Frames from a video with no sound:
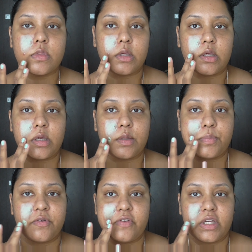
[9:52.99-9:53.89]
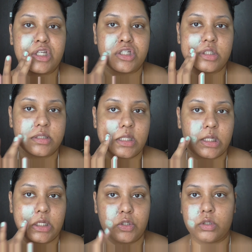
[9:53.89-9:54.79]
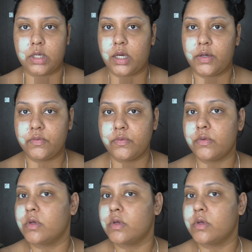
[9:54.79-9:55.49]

the imperfections that I do have.